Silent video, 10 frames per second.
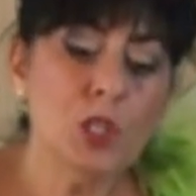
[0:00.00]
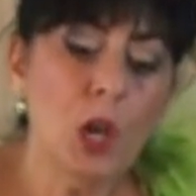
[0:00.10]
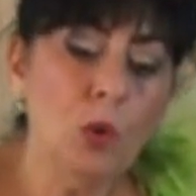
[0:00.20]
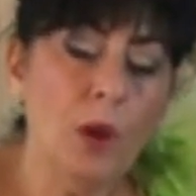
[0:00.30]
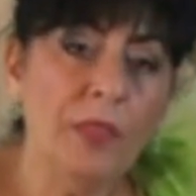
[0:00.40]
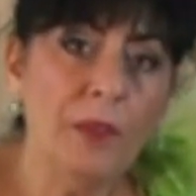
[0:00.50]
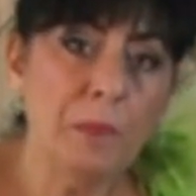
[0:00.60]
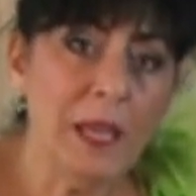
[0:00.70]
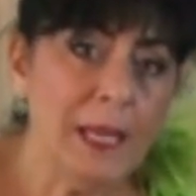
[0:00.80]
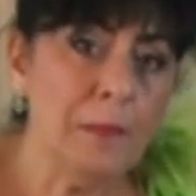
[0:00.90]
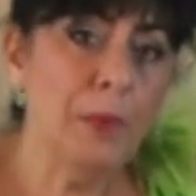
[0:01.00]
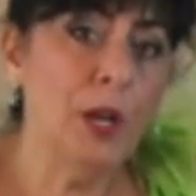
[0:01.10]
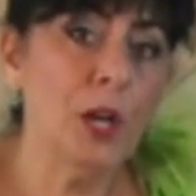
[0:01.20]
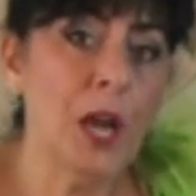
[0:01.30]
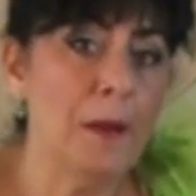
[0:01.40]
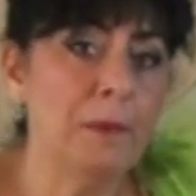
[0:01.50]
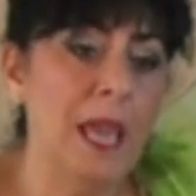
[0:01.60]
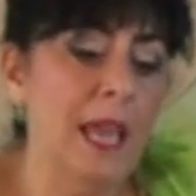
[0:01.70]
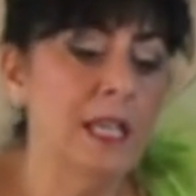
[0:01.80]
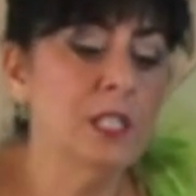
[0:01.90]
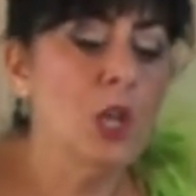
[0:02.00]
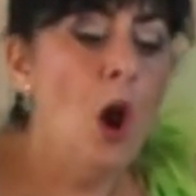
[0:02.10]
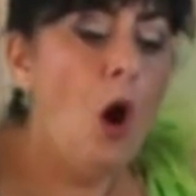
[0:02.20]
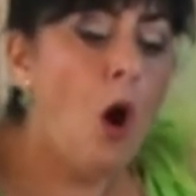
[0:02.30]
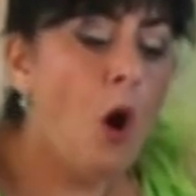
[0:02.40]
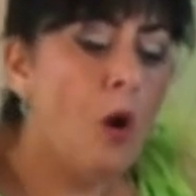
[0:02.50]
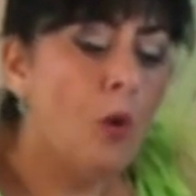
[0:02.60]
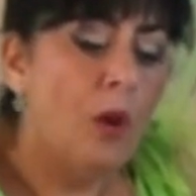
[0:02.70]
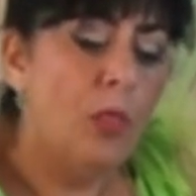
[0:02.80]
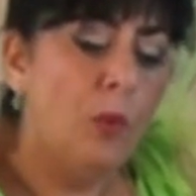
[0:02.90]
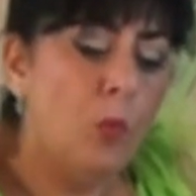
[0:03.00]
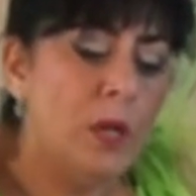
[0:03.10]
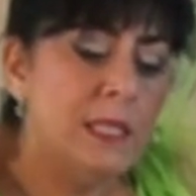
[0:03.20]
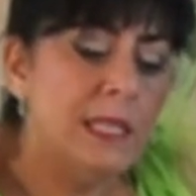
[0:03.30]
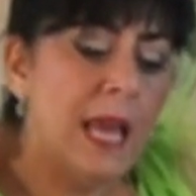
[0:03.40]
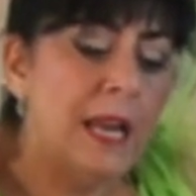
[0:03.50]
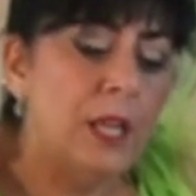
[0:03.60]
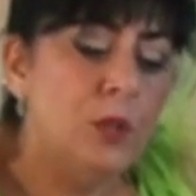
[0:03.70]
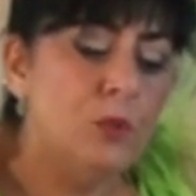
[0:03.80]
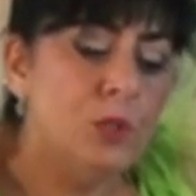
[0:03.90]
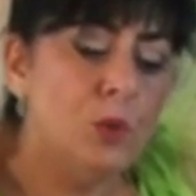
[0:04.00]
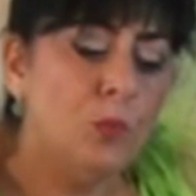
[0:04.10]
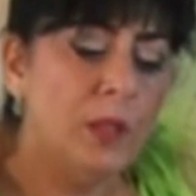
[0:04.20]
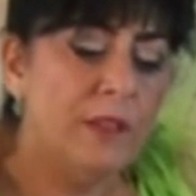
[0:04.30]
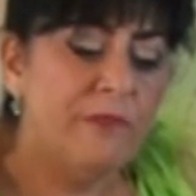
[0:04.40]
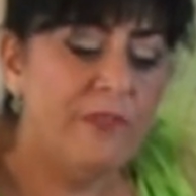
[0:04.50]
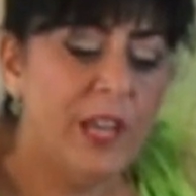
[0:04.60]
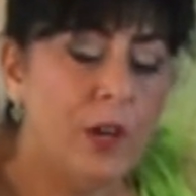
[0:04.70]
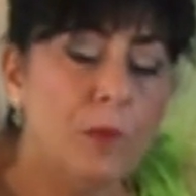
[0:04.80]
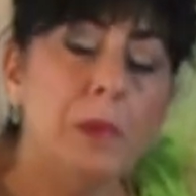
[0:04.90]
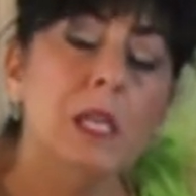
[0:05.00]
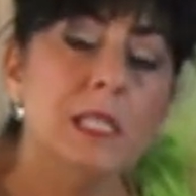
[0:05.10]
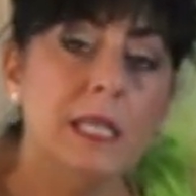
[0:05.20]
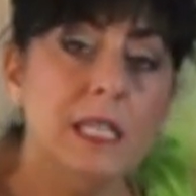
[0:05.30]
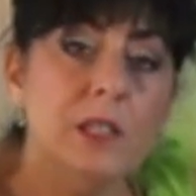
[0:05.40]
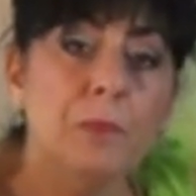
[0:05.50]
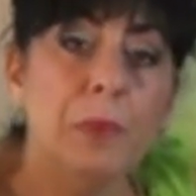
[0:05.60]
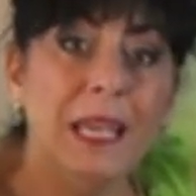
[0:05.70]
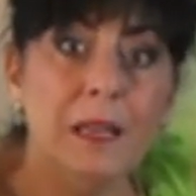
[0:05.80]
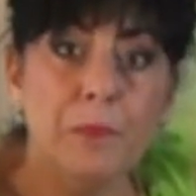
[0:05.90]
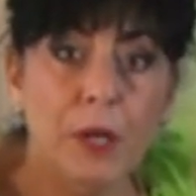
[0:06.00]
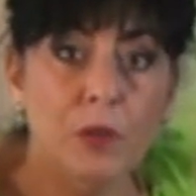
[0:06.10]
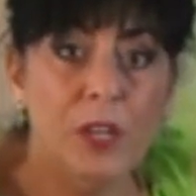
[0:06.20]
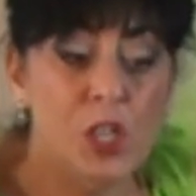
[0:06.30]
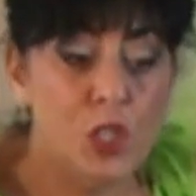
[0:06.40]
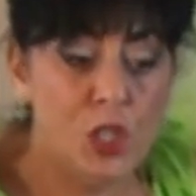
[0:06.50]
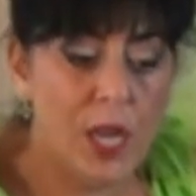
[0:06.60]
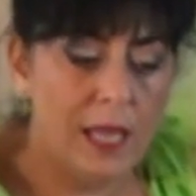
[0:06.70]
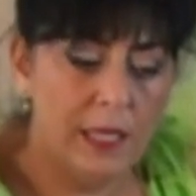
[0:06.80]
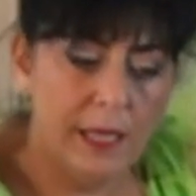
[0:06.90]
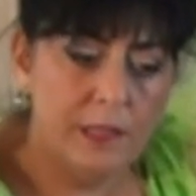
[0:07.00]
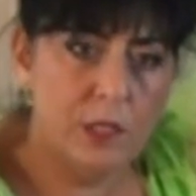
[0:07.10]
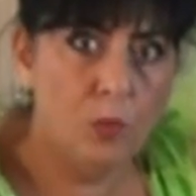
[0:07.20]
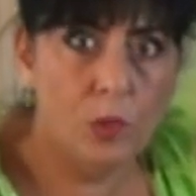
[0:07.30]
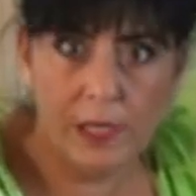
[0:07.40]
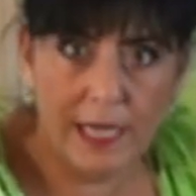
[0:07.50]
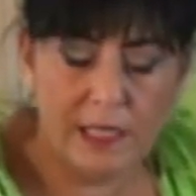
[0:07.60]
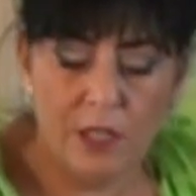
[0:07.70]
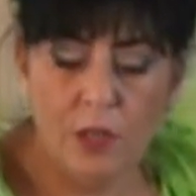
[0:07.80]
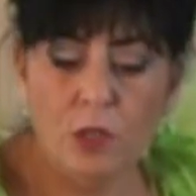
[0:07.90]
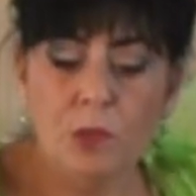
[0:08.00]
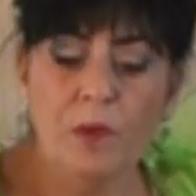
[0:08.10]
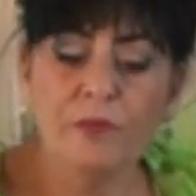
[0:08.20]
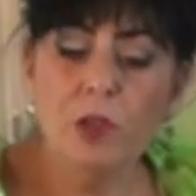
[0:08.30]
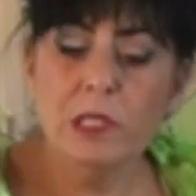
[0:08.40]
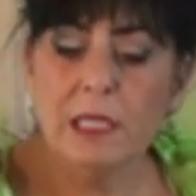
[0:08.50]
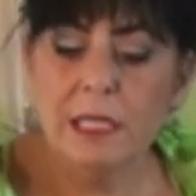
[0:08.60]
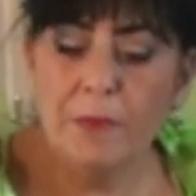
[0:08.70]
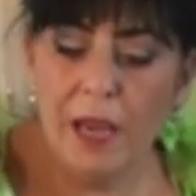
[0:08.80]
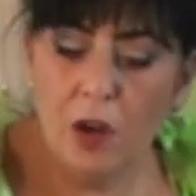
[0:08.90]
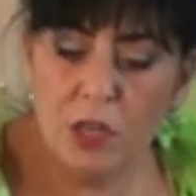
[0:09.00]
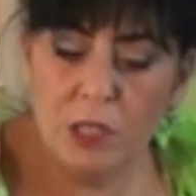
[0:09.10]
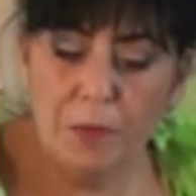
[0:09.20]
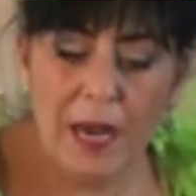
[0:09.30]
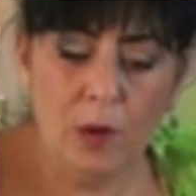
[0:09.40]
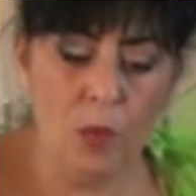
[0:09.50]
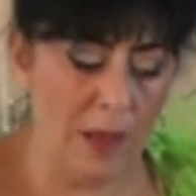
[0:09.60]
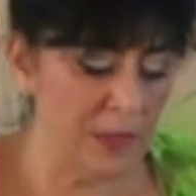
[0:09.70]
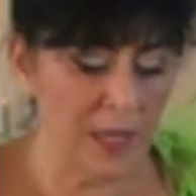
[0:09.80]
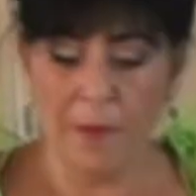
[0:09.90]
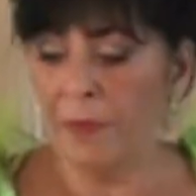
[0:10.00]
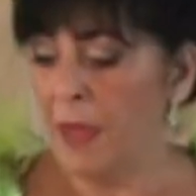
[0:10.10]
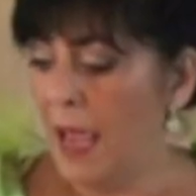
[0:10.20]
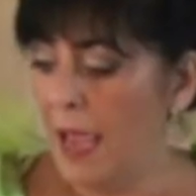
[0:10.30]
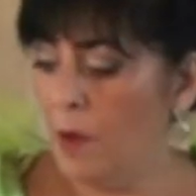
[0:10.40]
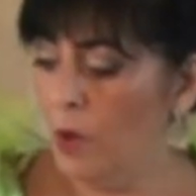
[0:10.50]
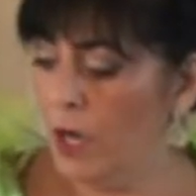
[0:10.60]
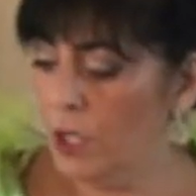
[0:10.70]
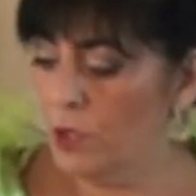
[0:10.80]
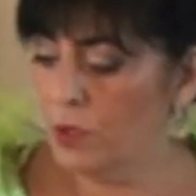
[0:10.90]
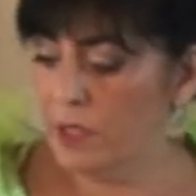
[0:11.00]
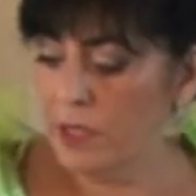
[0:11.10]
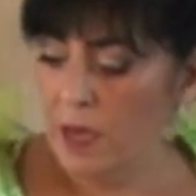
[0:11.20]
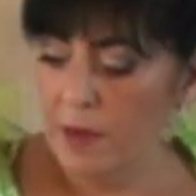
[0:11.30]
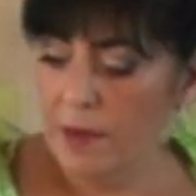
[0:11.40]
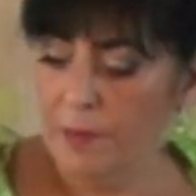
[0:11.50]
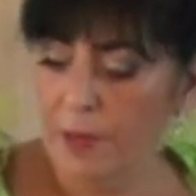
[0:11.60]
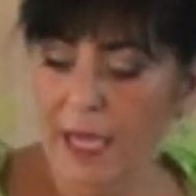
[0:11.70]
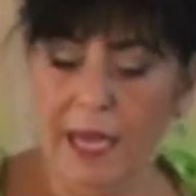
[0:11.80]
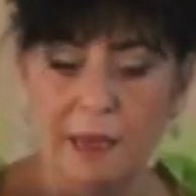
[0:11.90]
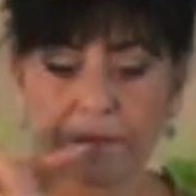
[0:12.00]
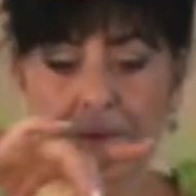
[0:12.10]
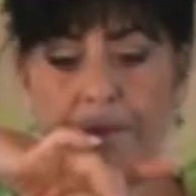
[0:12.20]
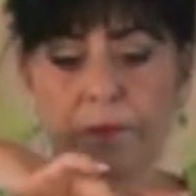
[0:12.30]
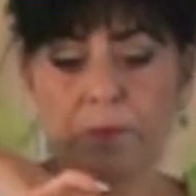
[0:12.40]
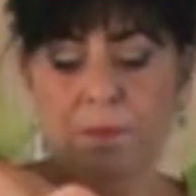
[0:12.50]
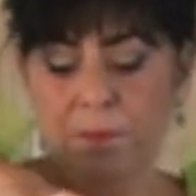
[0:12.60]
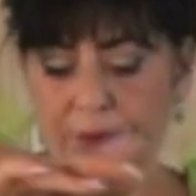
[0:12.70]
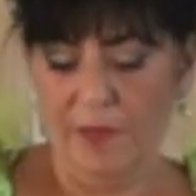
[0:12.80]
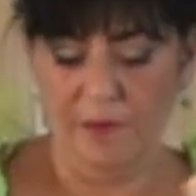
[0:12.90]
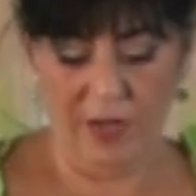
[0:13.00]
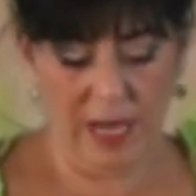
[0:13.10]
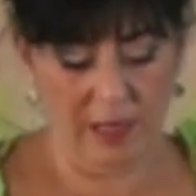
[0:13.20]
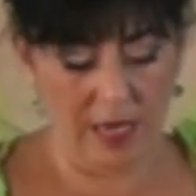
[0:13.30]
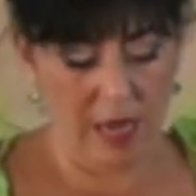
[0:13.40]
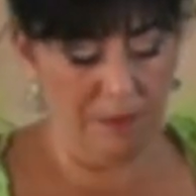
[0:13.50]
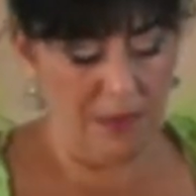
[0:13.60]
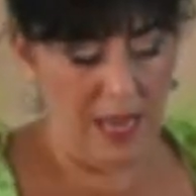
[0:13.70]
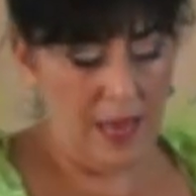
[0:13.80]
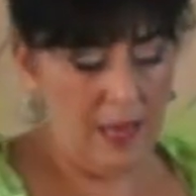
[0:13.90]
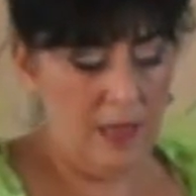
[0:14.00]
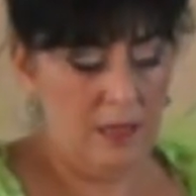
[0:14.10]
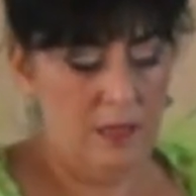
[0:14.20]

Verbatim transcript: So the peanut butter cupcakes are the ones that I used with the finger because these are peanut butter and jelly. So we'll get to those. But first let's make our spider webs. And we're going to use plain vanilla cupcake.